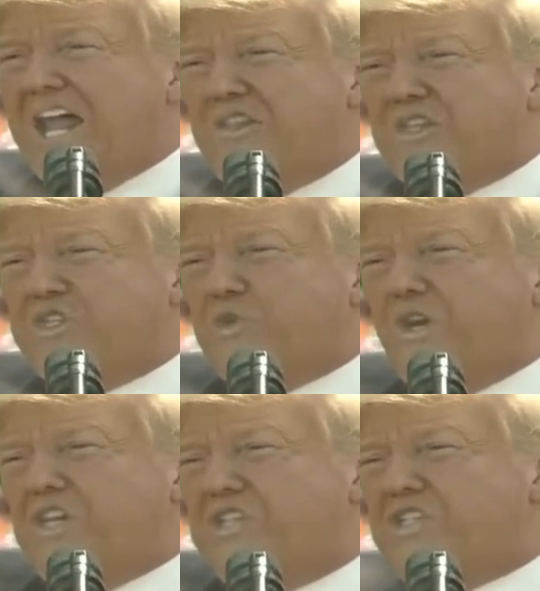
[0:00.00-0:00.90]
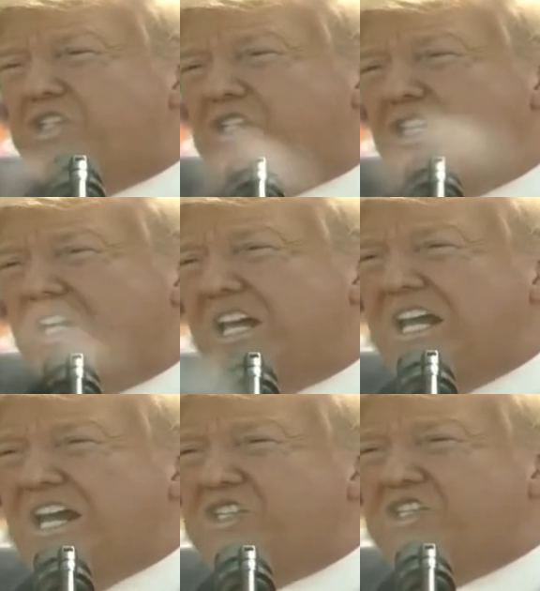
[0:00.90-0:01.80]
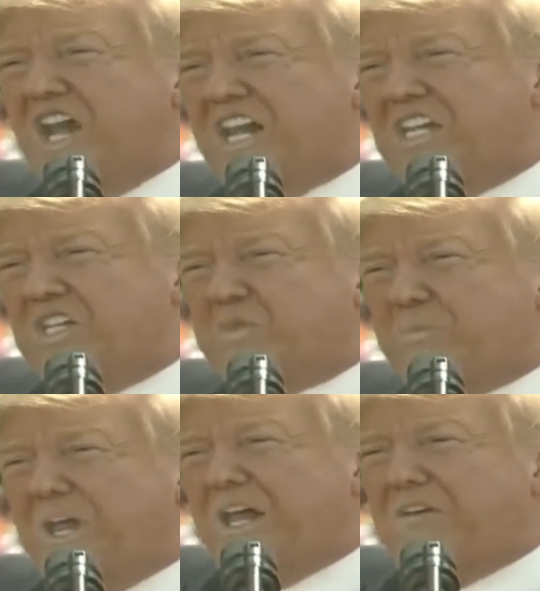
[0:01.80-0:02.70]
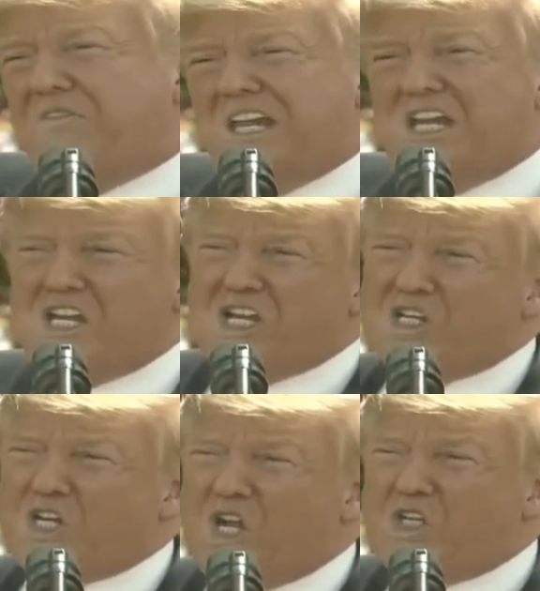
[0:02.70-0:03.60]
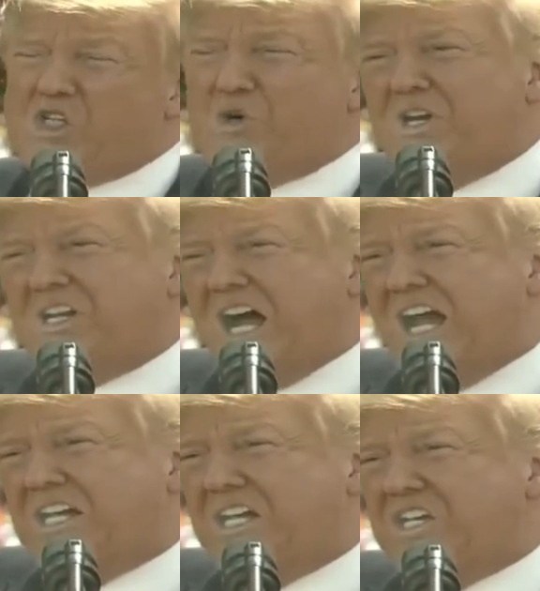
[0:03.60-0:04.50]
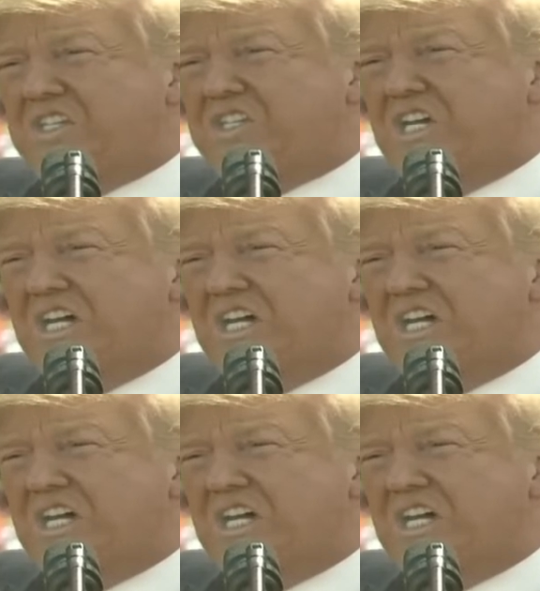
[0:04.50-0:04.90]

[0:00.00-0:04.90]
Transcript: the streets in a stunning display of Indian culture and kindness,